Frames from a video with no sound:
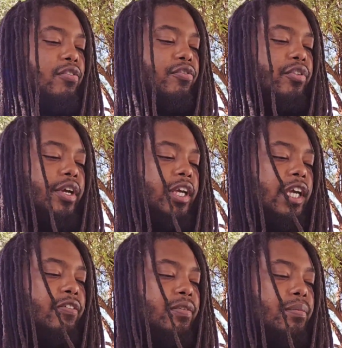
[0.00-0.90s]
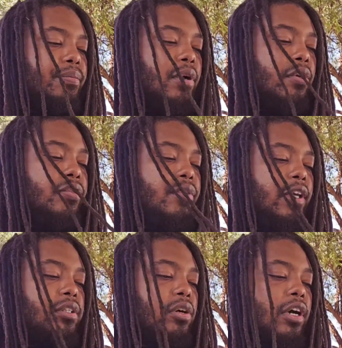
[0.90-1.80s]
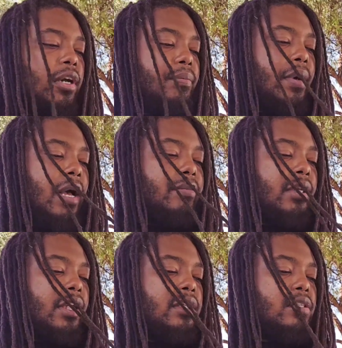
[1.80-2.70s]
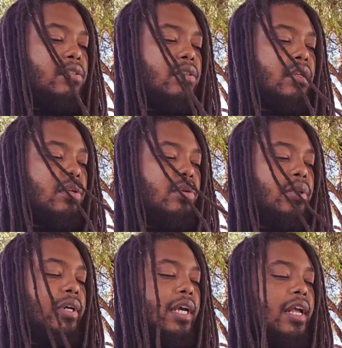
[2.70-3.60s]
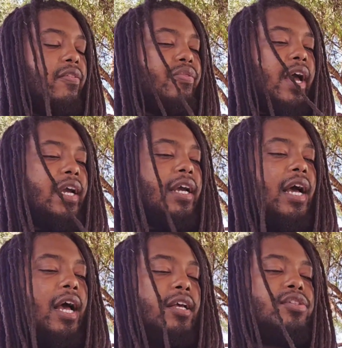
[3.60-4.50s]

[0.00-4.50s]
for even both these are an abomination unto the Lord thy God.